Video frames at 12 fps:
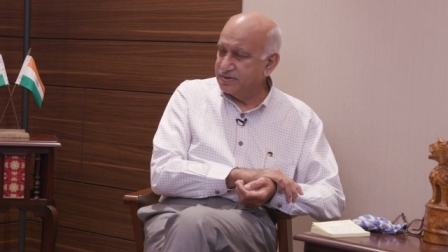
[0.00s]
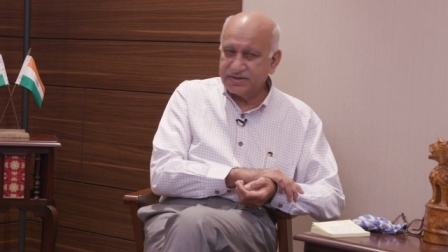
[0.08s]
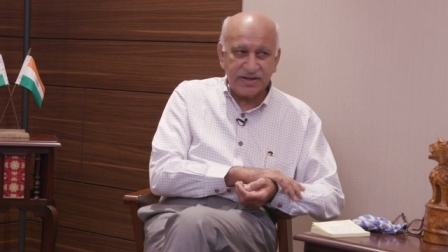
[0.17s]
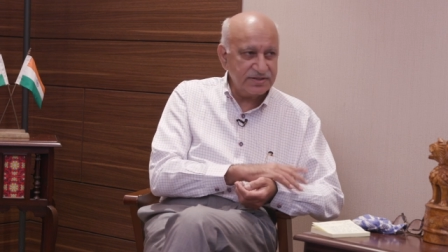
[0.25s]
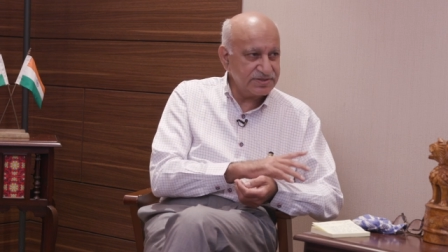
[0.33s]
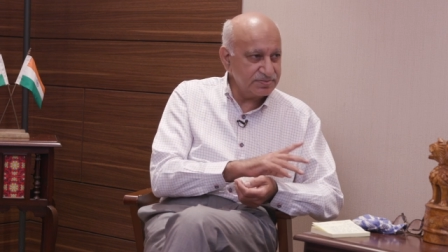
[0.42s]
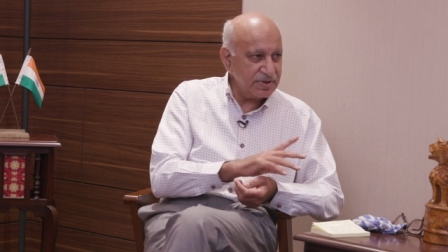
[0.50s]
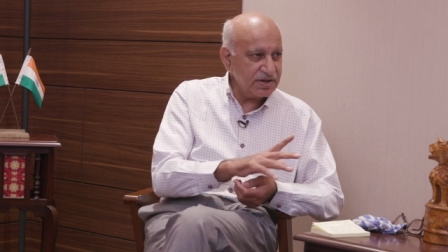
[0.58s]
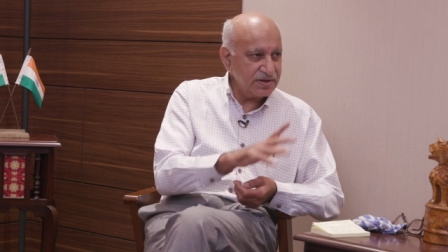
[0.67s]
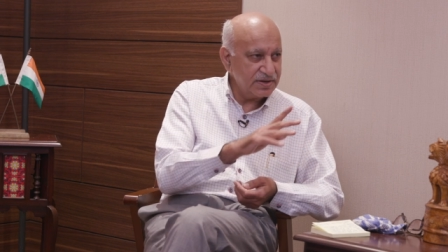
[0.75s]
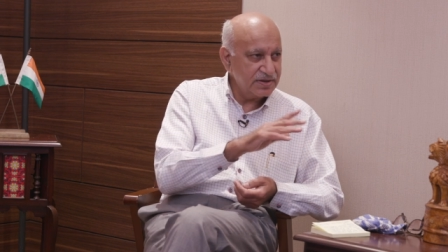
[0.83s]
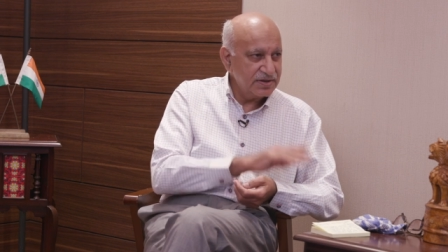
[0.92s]
tells me
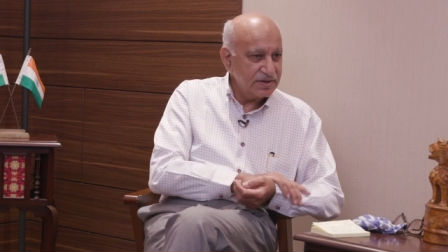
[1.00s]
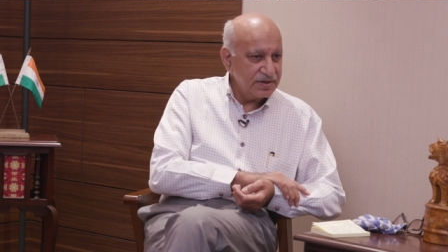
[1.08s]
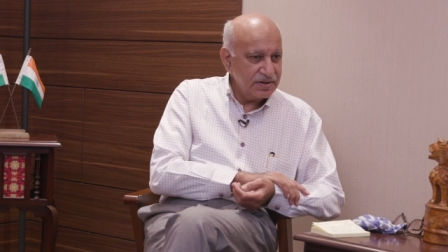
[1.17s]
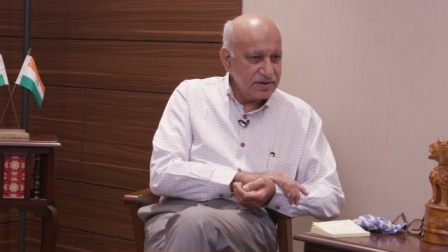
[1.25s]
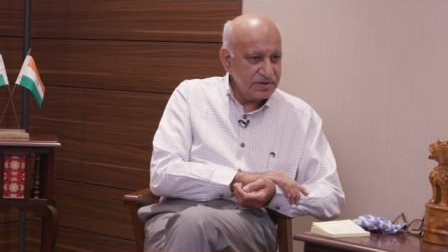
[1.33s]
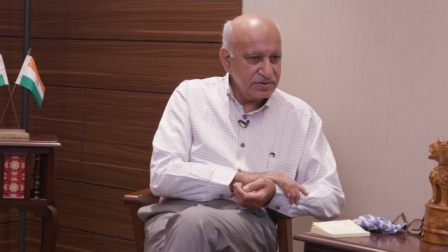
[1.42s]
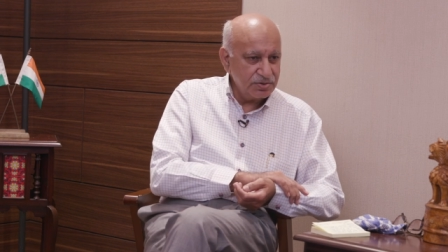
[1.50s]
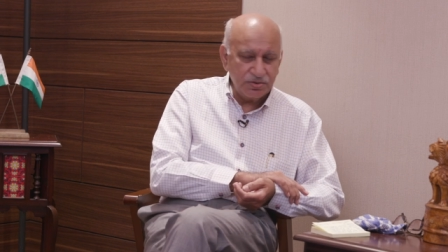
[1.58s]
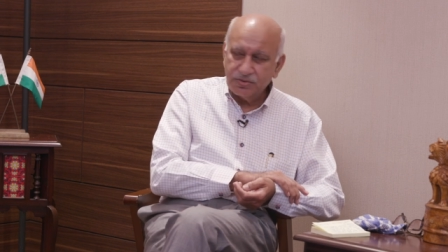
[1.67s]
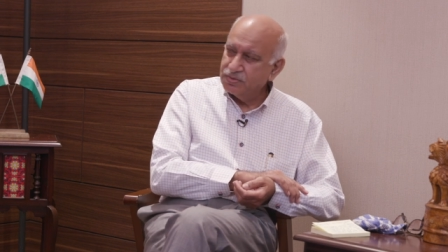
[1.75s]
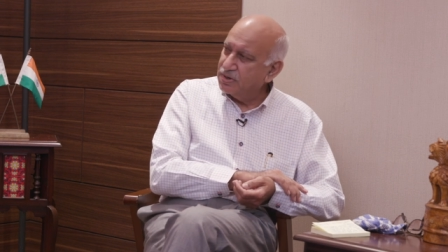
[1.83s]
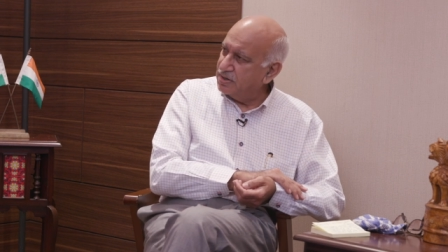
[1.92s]

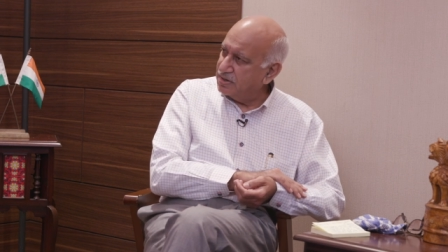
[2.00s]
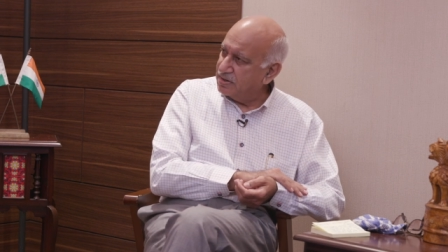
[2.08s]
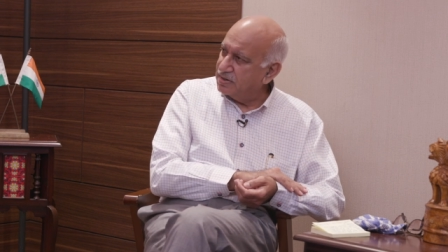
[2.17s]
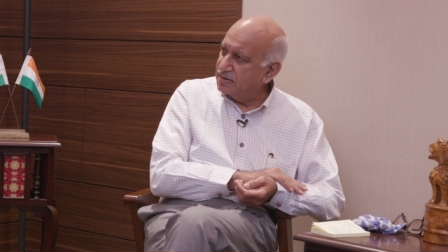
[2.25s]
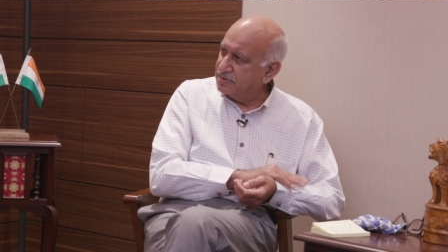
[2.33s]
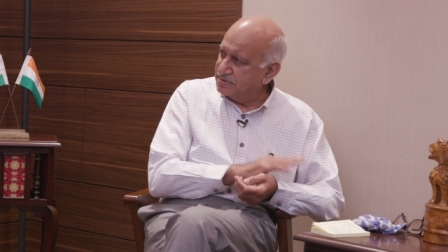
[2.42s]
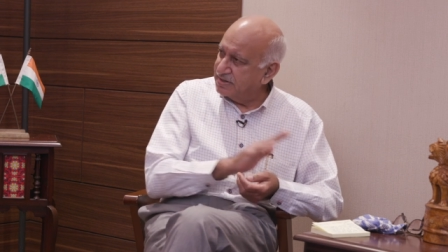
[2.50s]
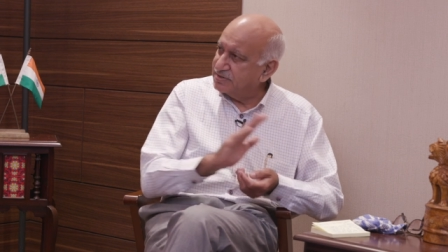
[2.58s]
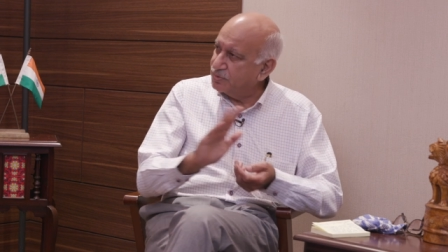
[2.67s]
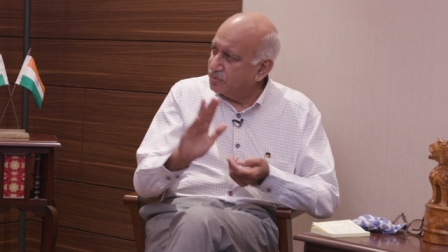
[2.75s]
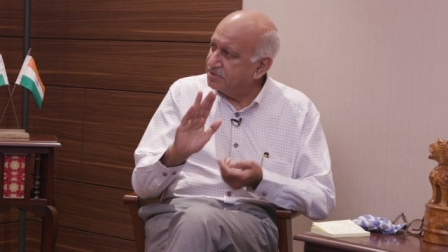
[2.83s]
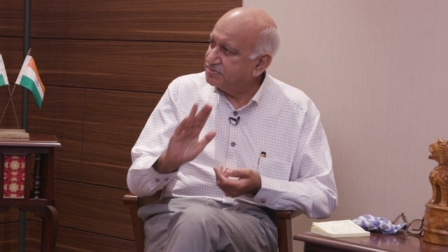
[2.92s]
to that
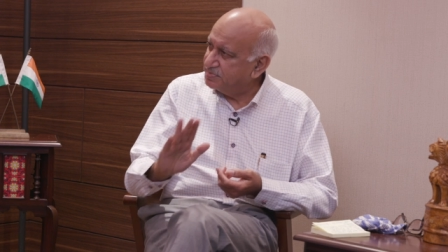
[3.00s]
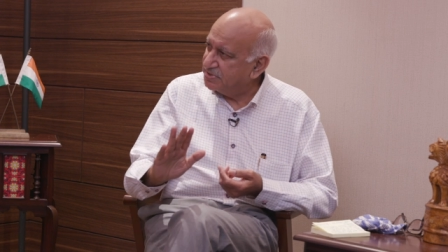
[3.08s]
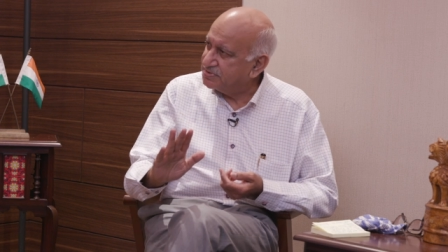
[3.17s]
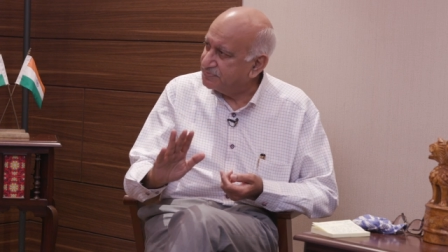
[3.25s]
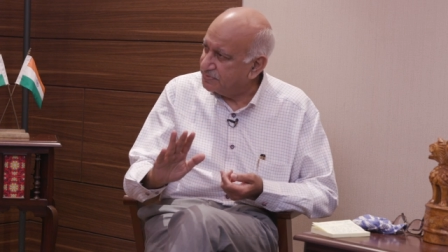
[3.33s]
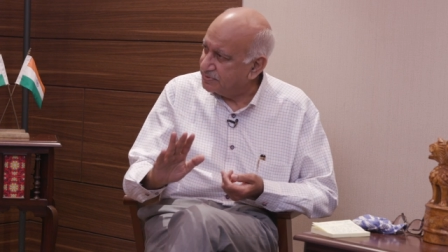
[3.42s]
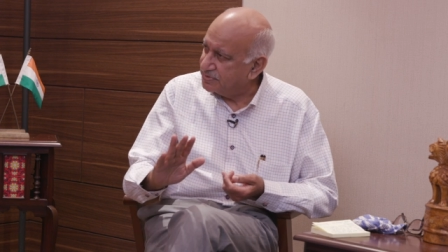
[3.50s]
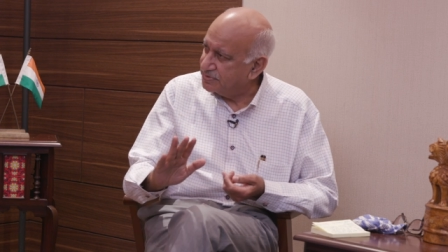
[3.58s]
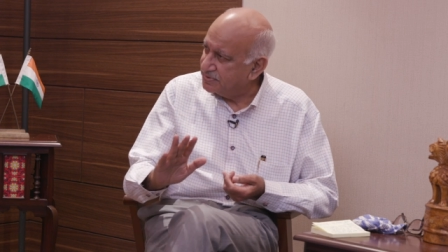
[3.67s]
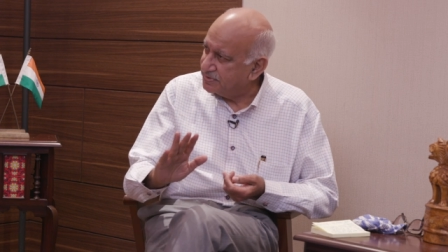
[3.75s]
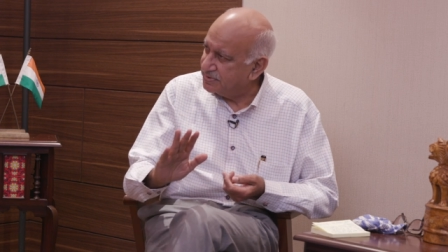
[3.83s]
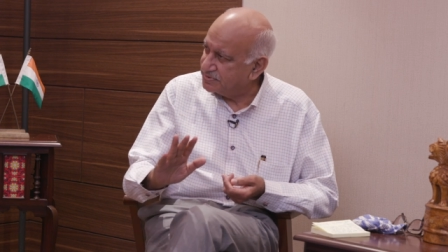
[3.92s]
all is peaceful
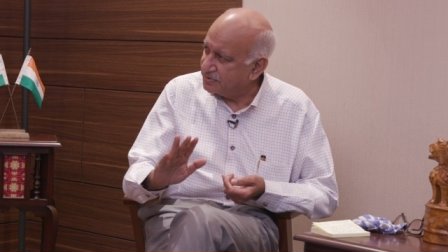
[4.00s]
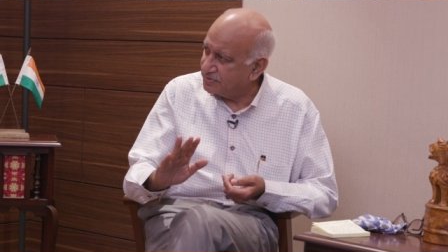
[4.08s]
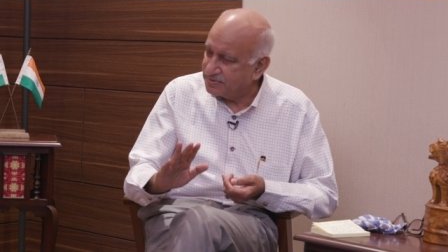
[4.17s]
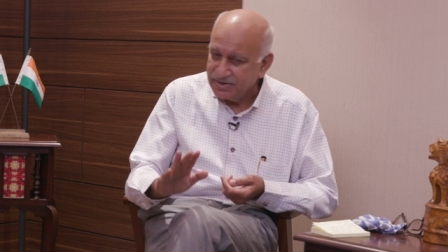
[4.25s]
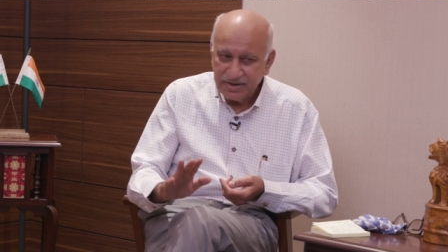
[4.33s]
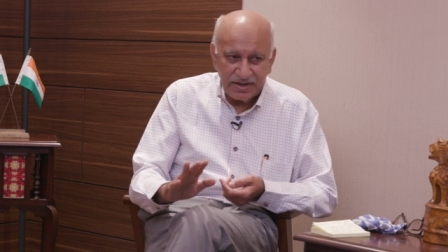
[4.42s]
and so on.